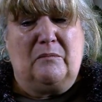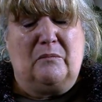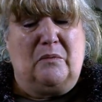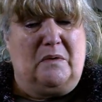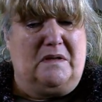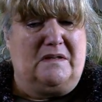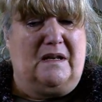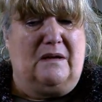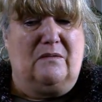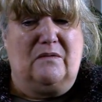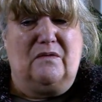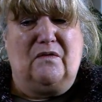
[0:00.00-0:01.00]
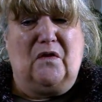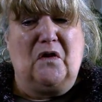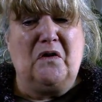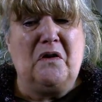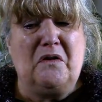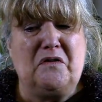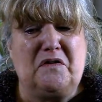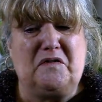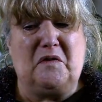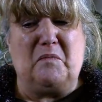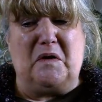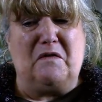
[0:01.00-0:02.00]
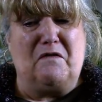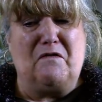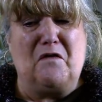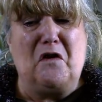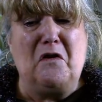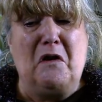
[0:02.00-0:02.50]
But he said it was fun, just a bit of fun.